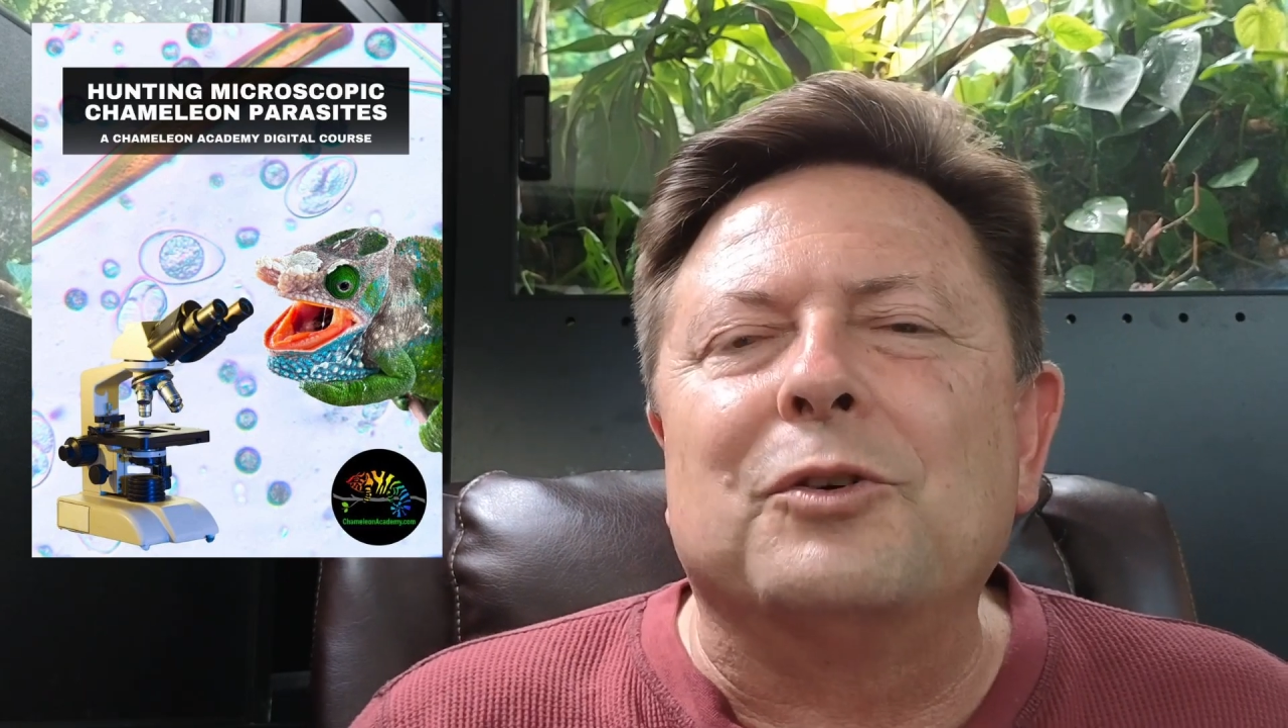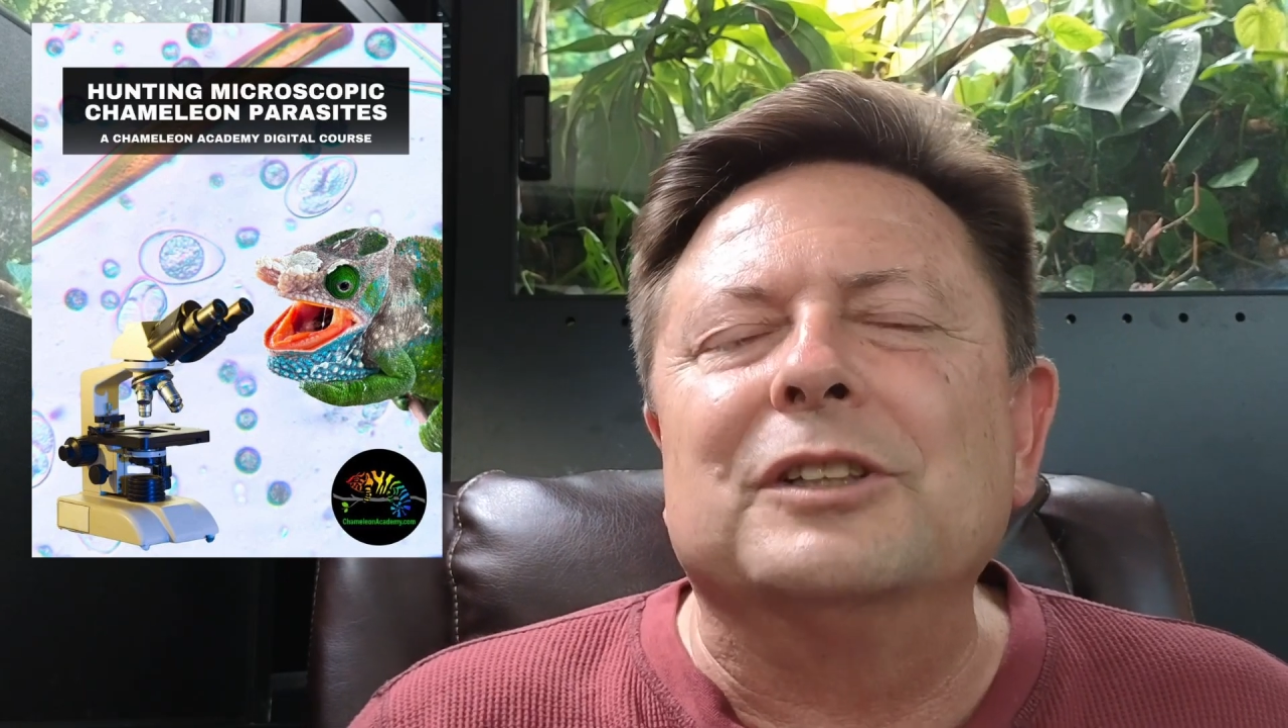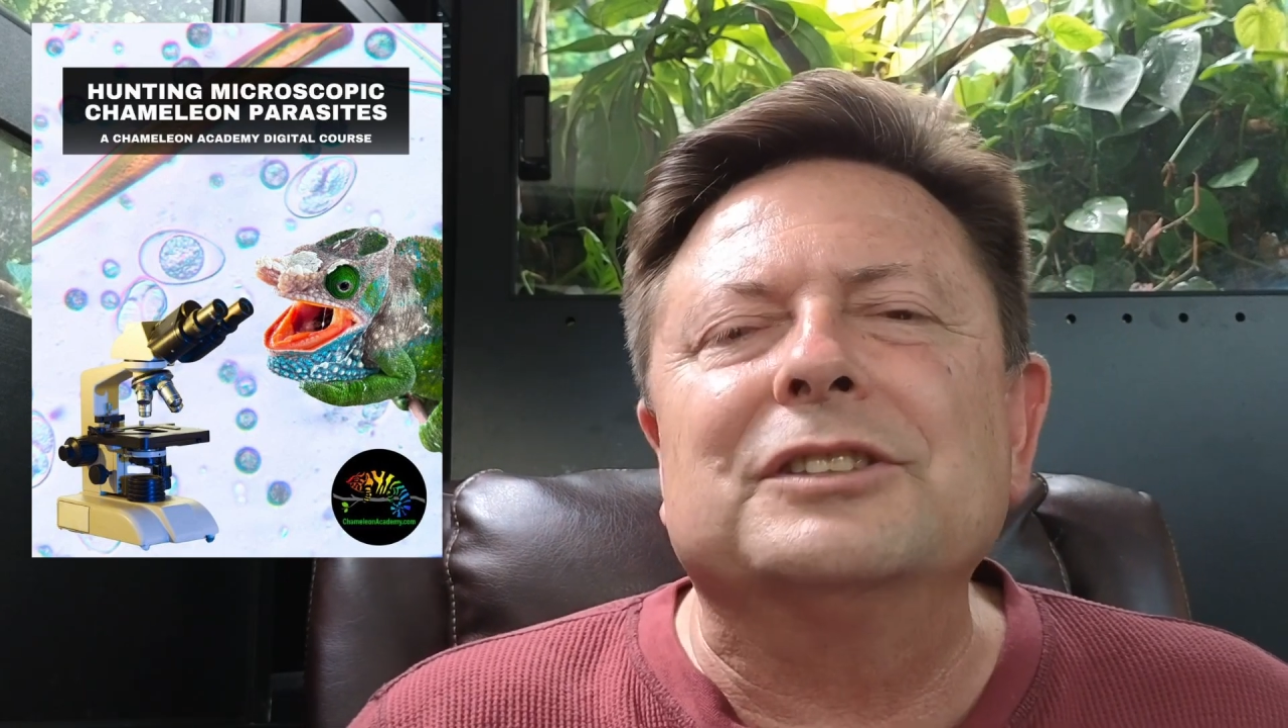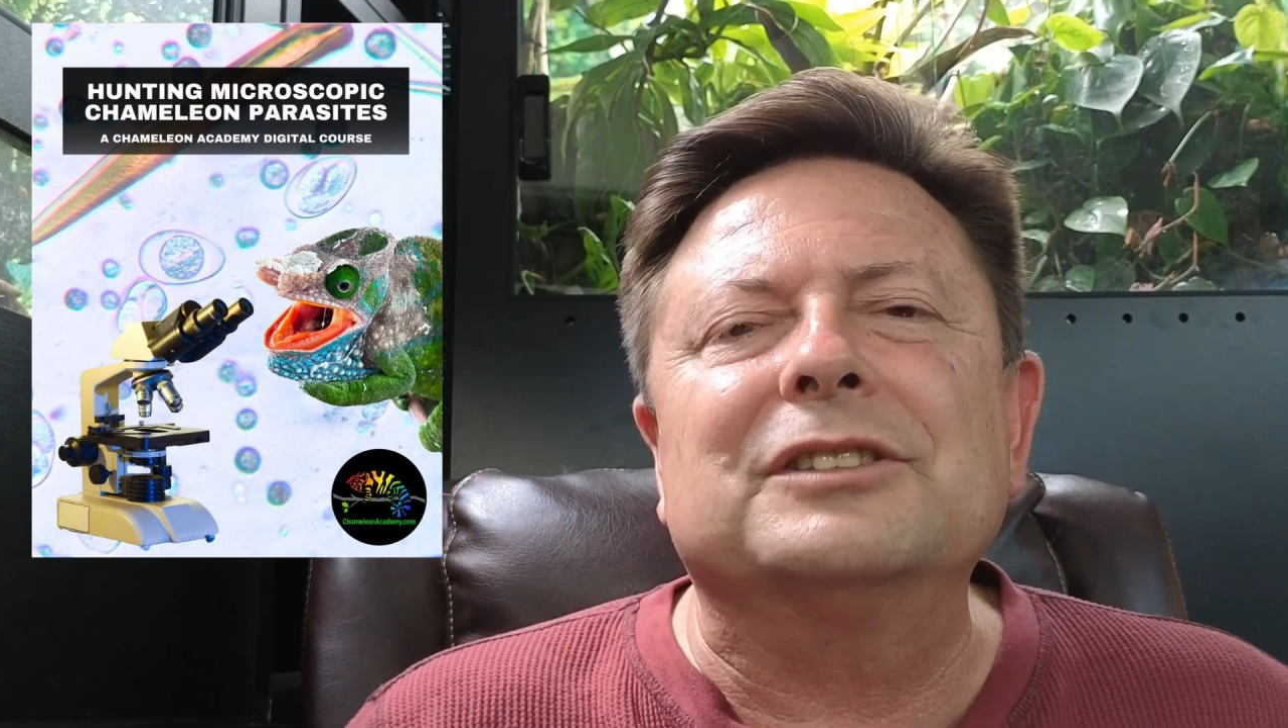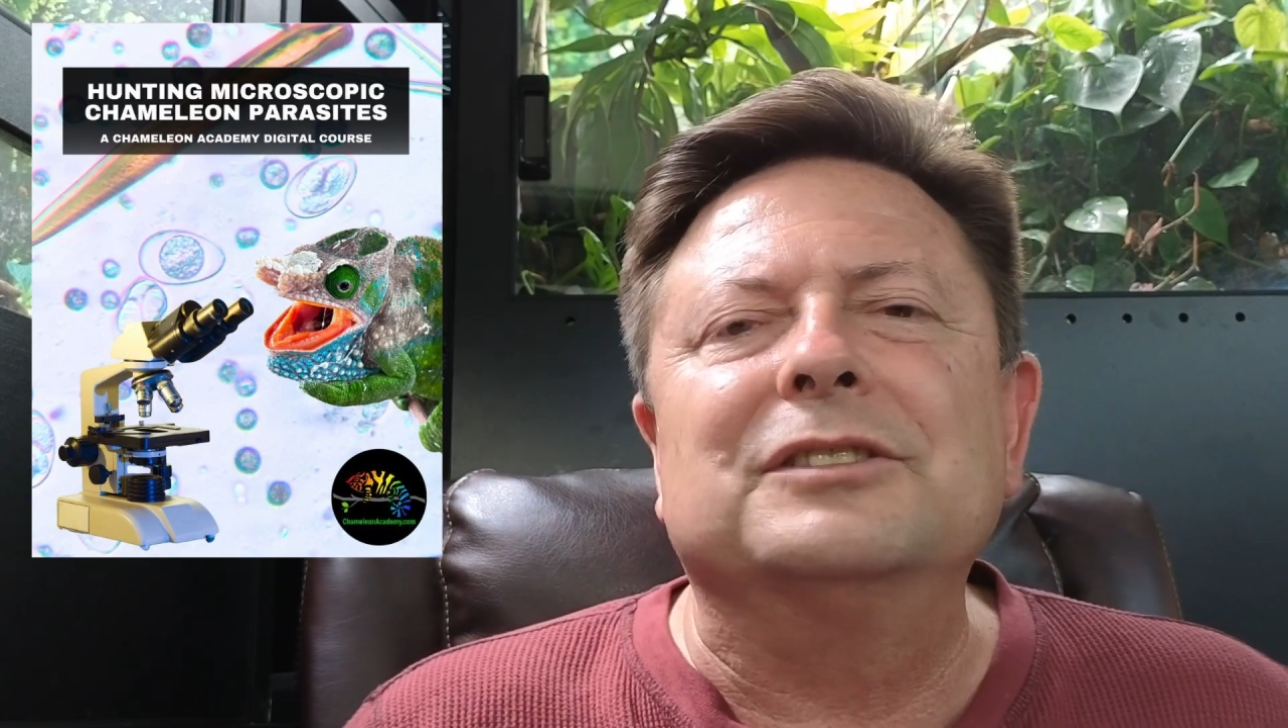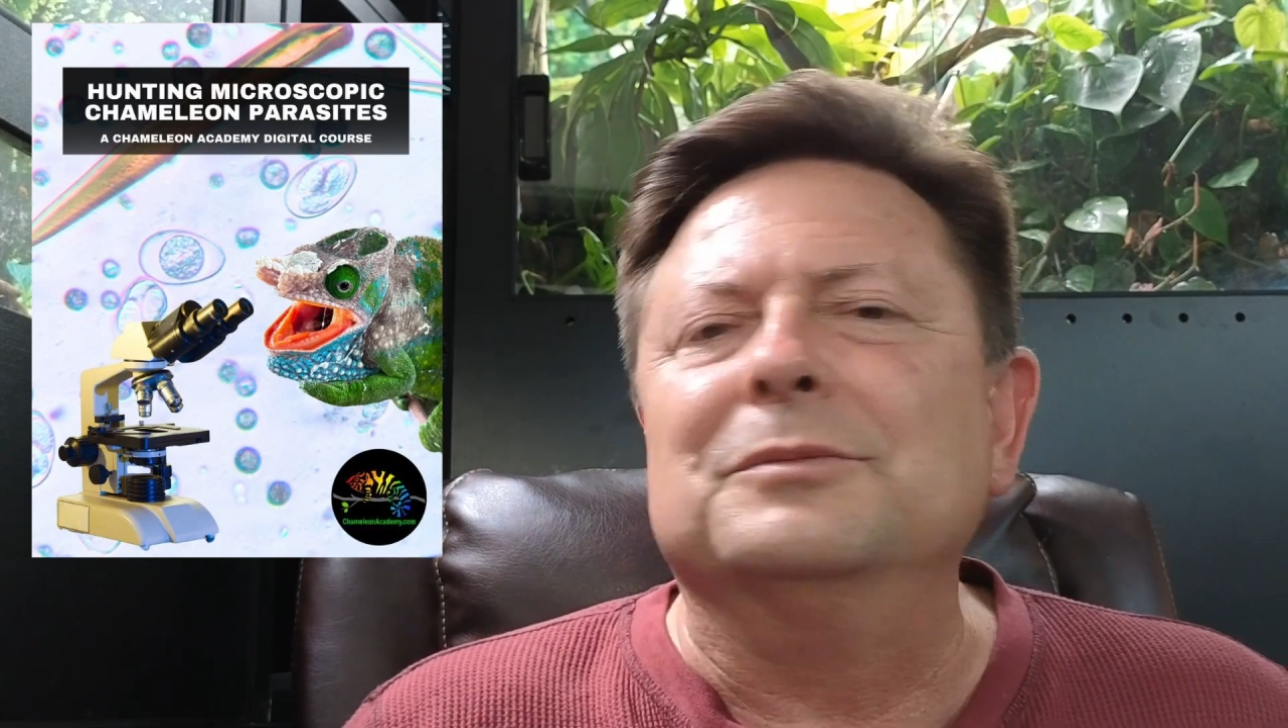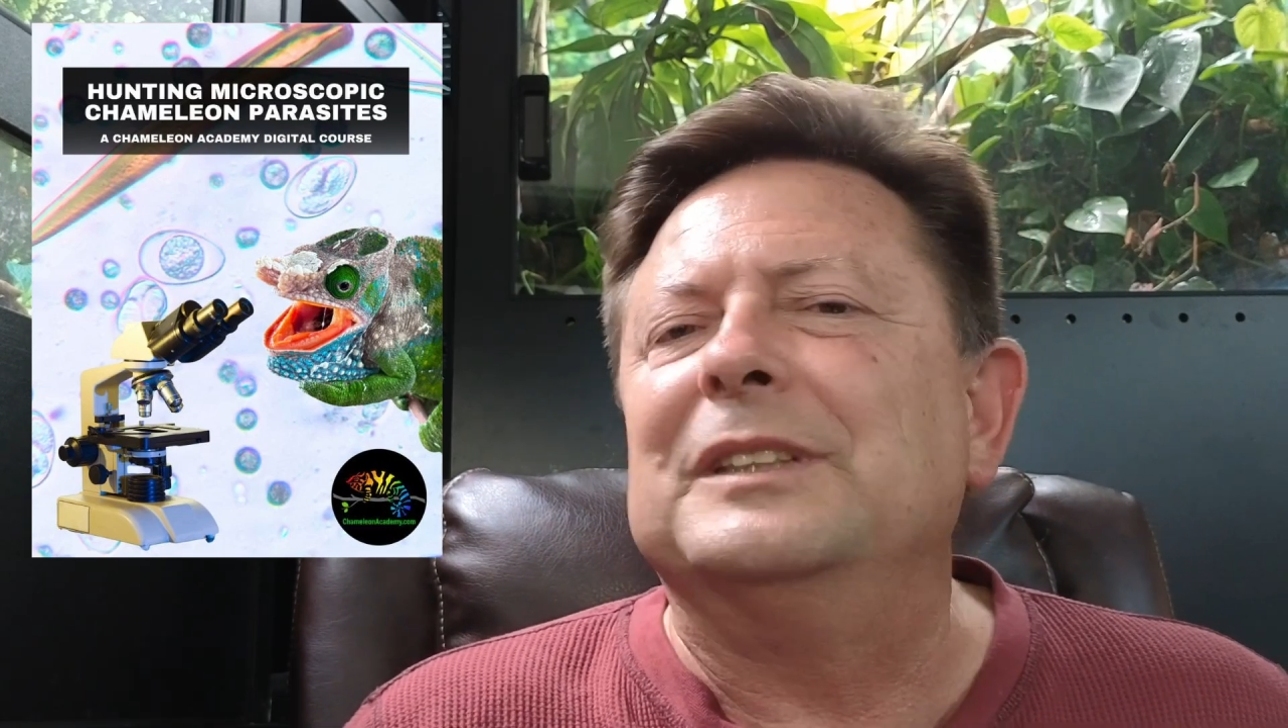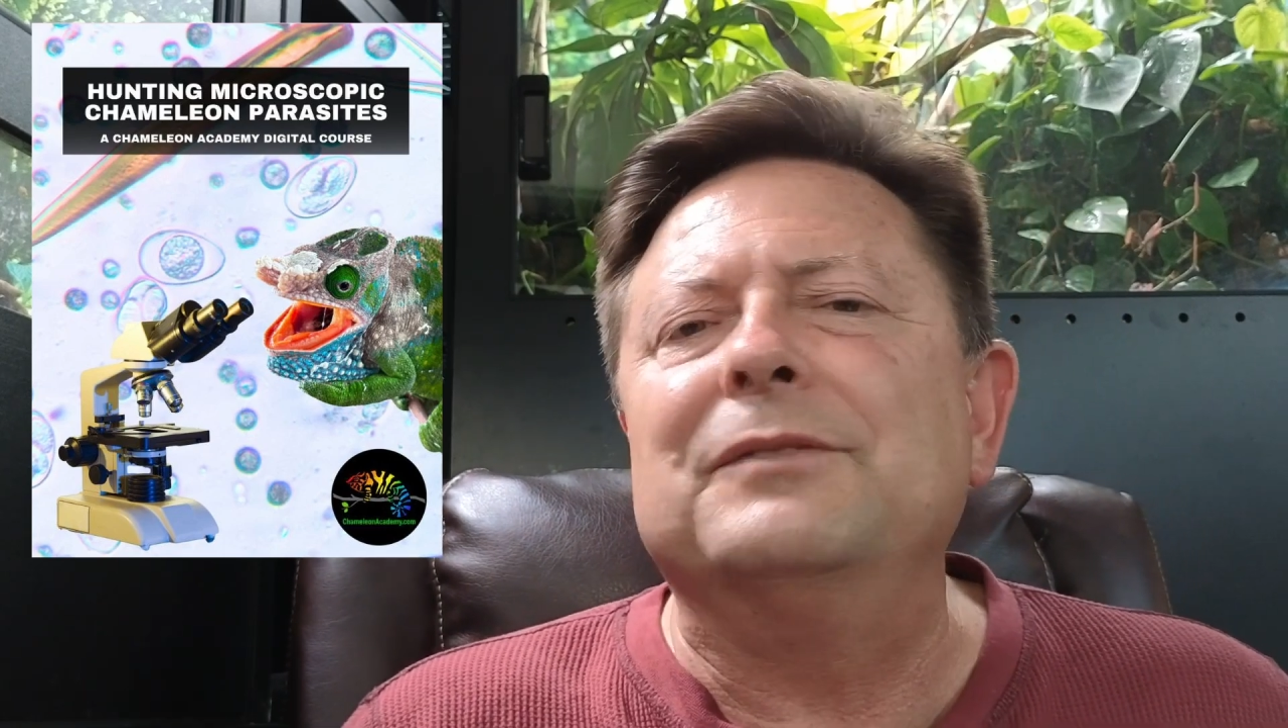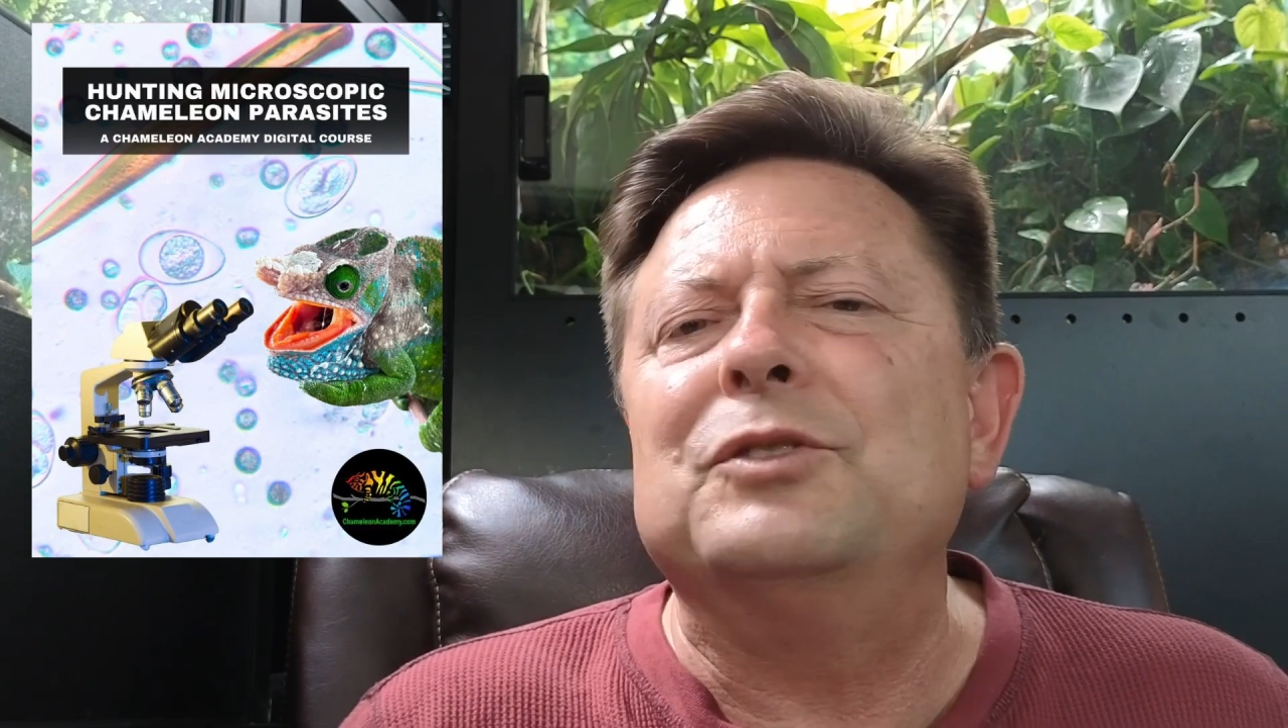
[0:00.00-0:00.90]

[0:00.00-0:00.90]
course to